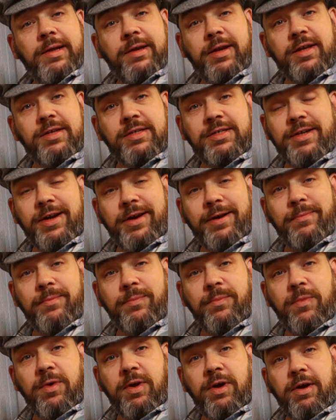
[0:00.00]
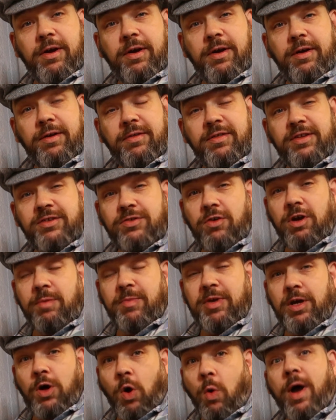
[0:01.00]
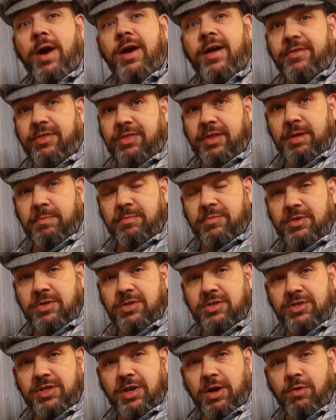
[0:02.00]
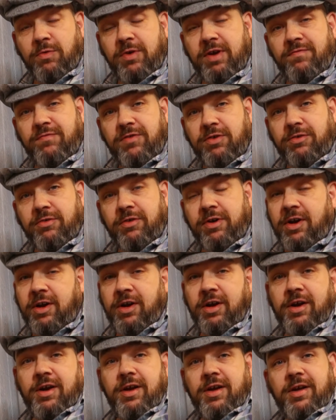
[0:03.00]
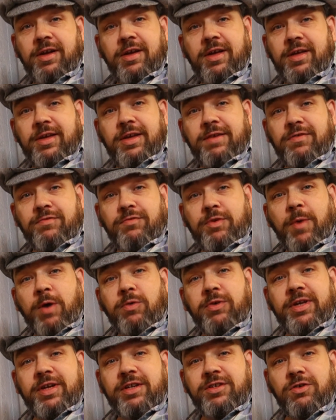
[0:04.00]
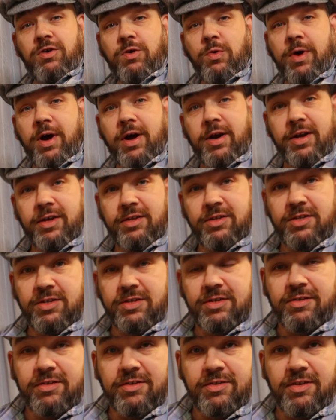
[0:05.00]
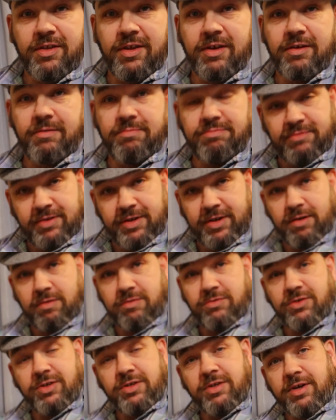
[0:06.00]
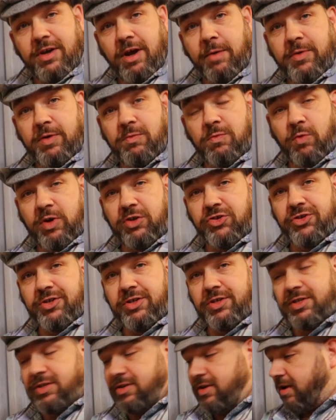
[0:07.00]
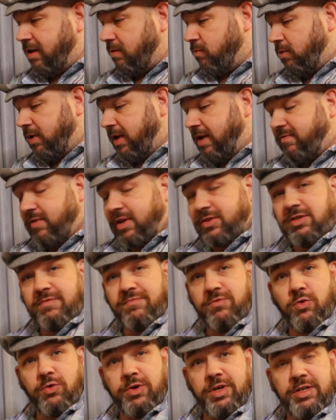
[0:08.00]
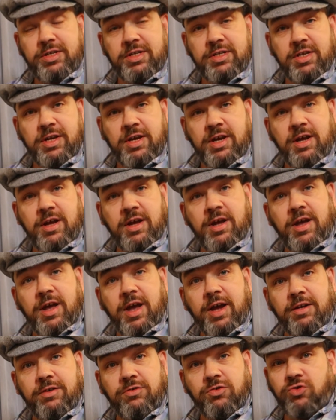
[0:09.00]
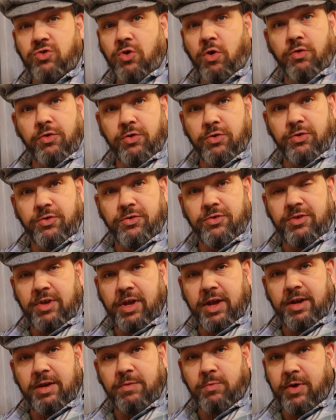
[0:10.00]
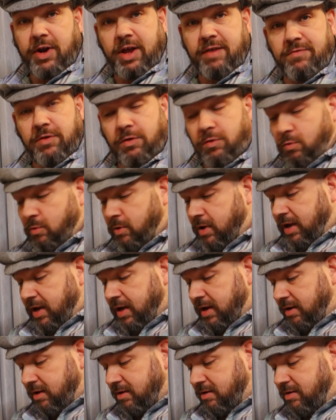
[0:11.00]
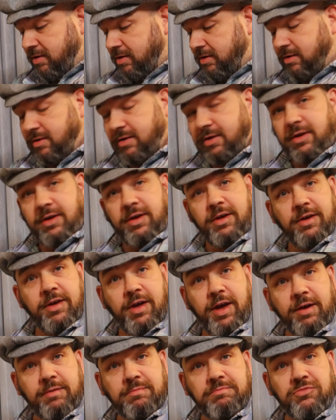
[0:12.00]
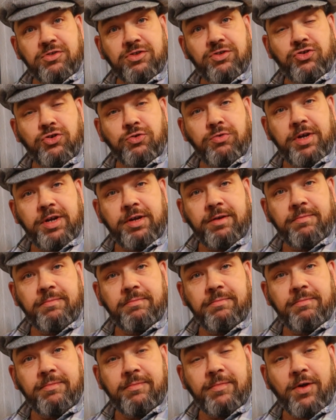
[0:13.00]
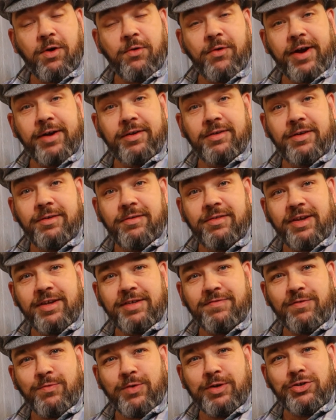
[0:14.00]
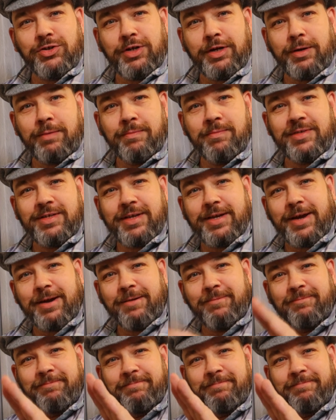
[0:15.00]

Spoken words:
Next time it's going to be koala themed. So if you're even remotely into koalas, just come and watch us, and we'll have lots of goodies and tutorials and what have you. And yeah, just tune in. All right, thanks for watching. See ya.